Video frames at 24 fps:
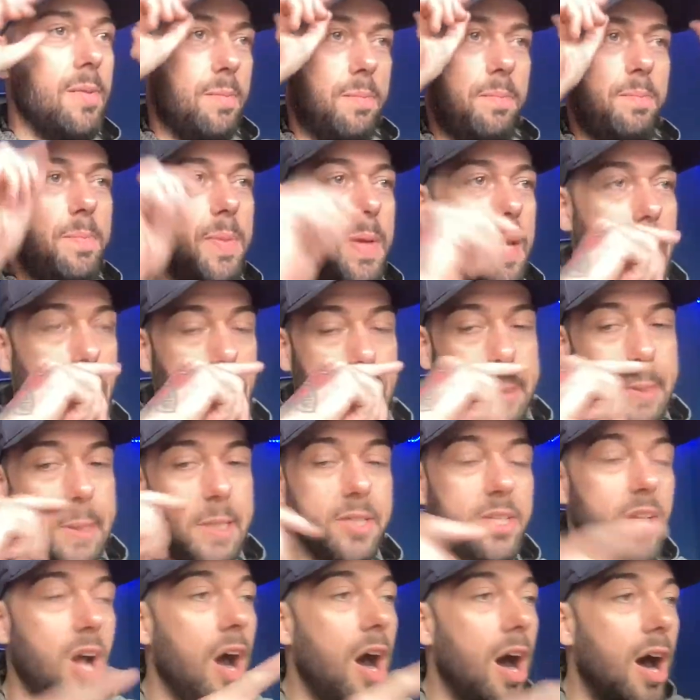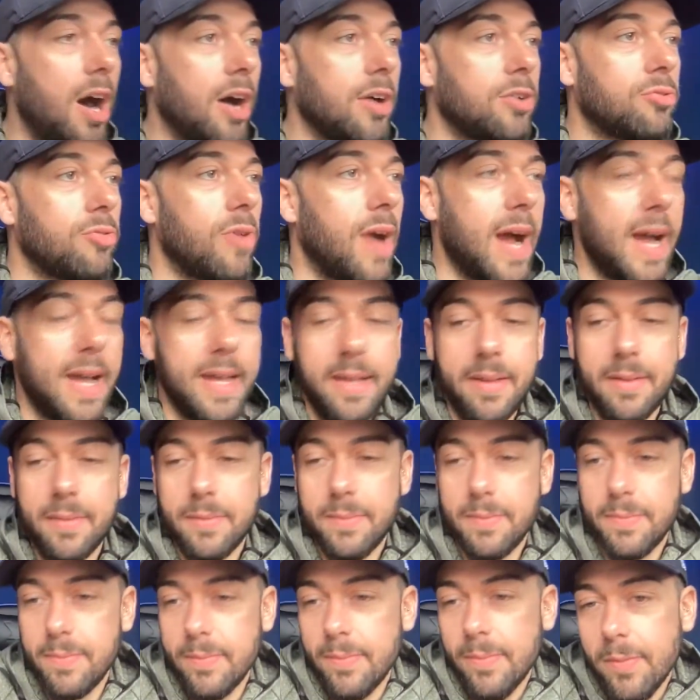Because it's hard, right?
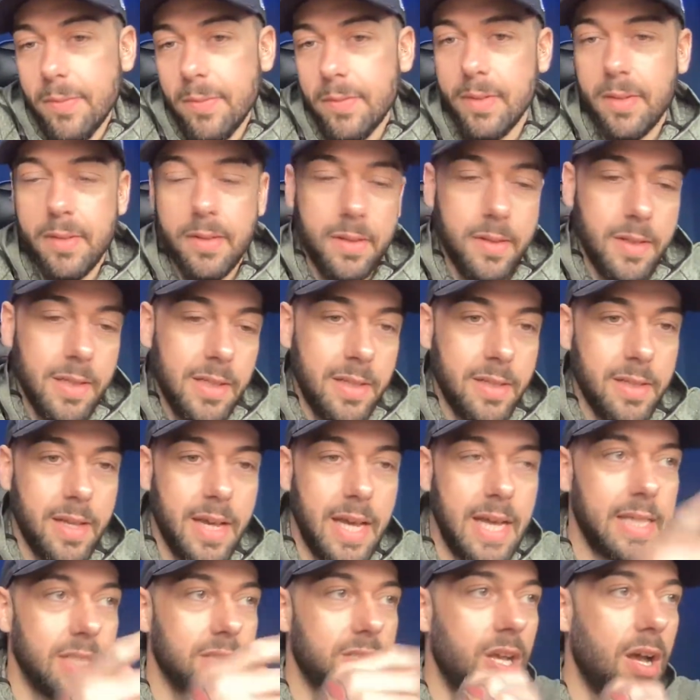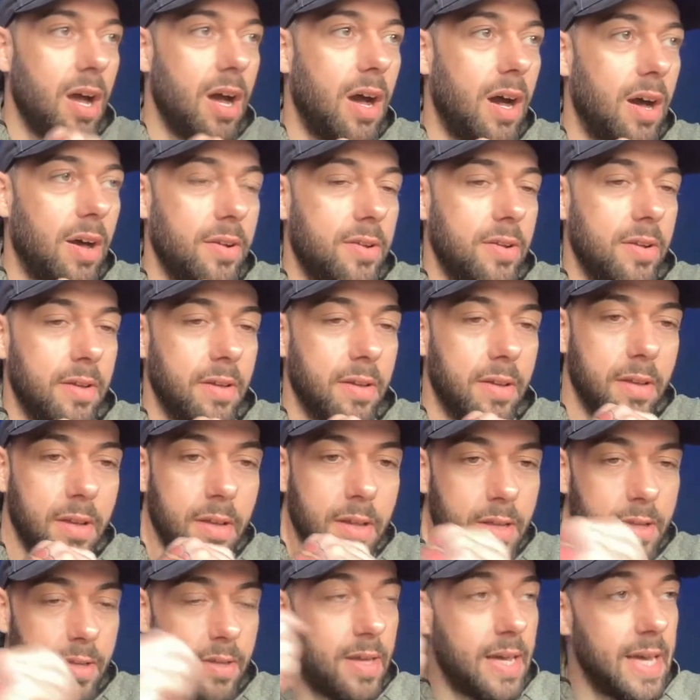It's hard.
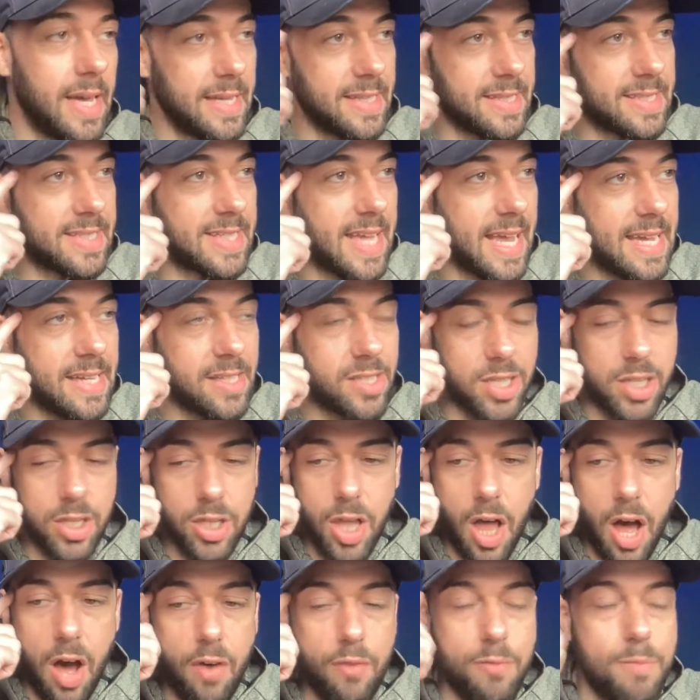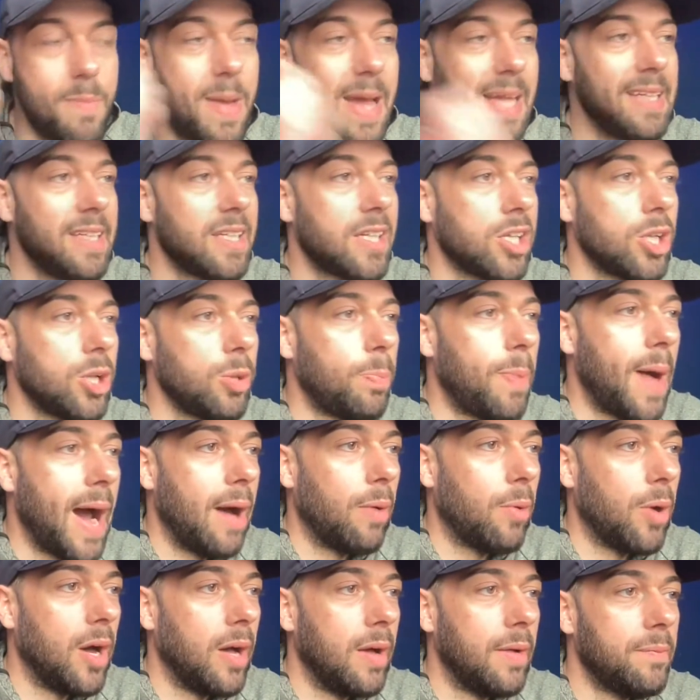It takes a lot of mental
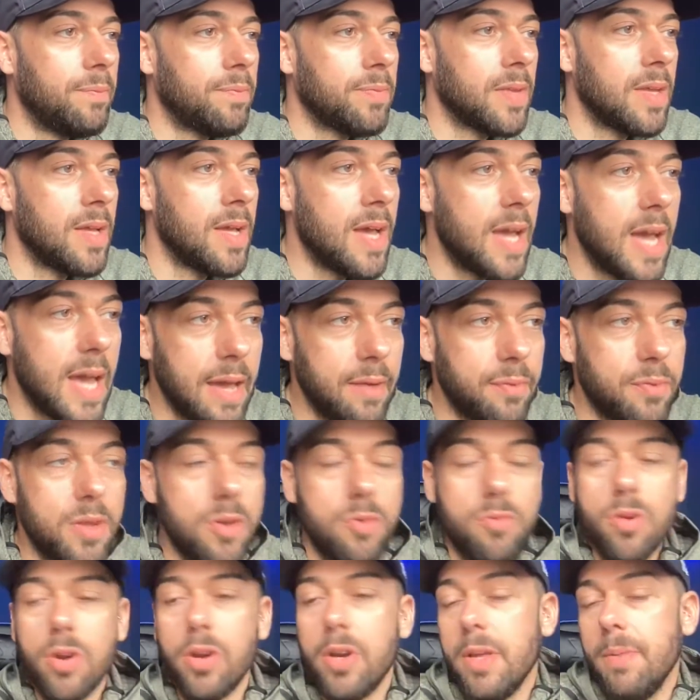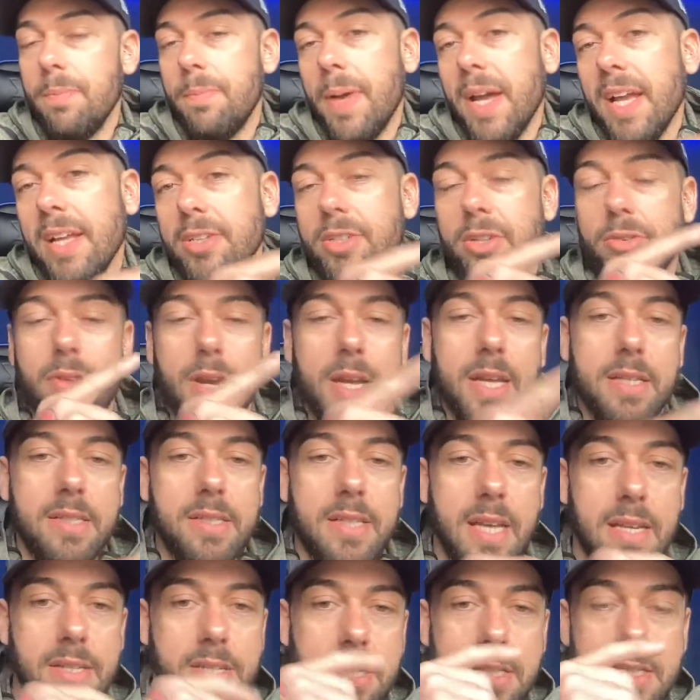power. If you're running basal rate
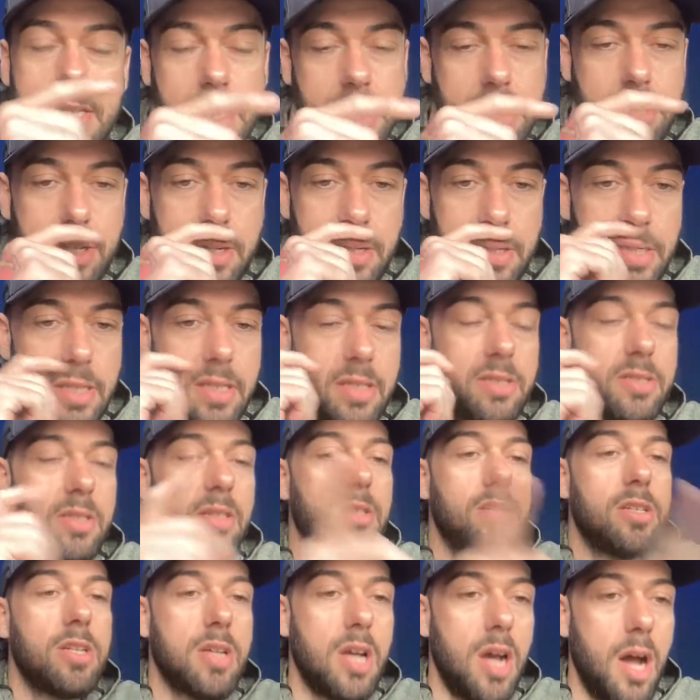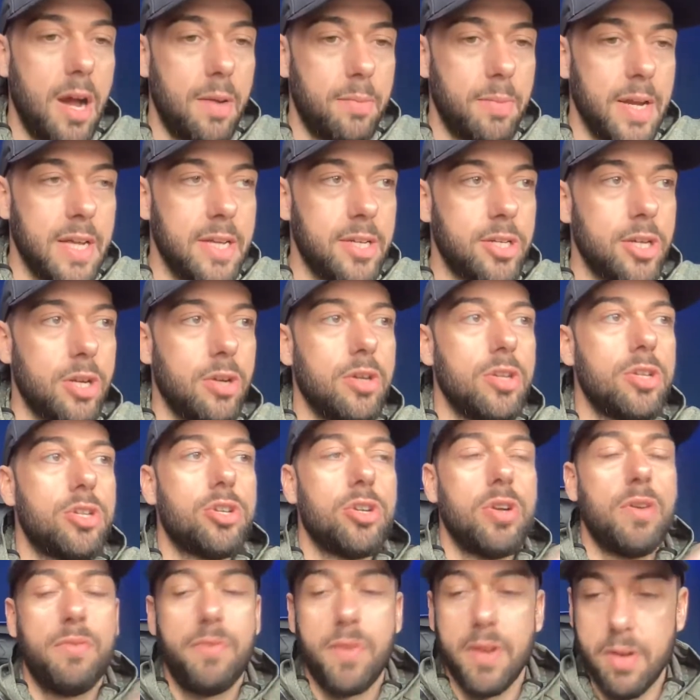tests, you're testing your insulin to carb ratio, you're
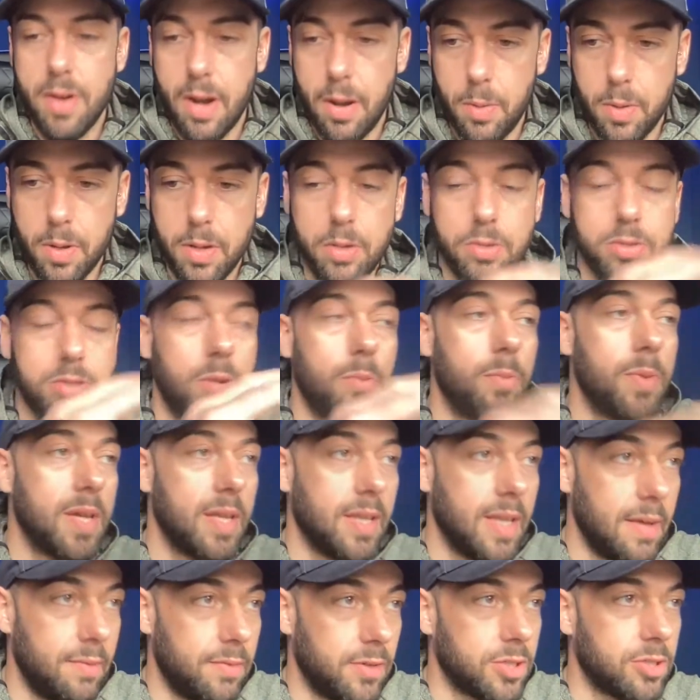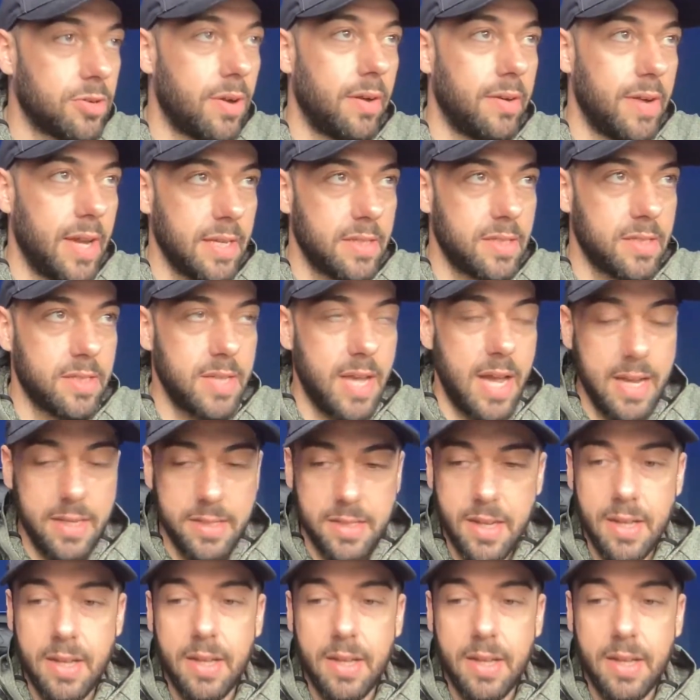trying to figure out what goes on with your levels around exercise.